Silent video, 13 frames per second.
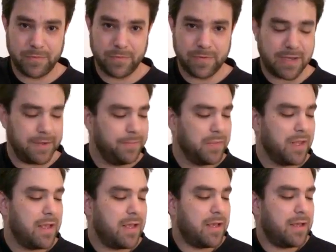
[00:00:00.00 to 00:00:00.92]
Okay?
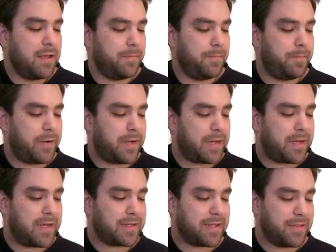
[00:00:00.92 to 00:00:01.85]

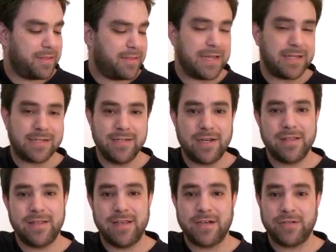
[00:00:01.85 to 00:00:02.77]
But that's
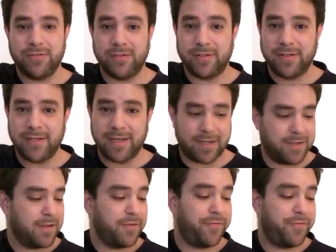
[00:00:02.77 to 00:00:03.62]
not the actual lick.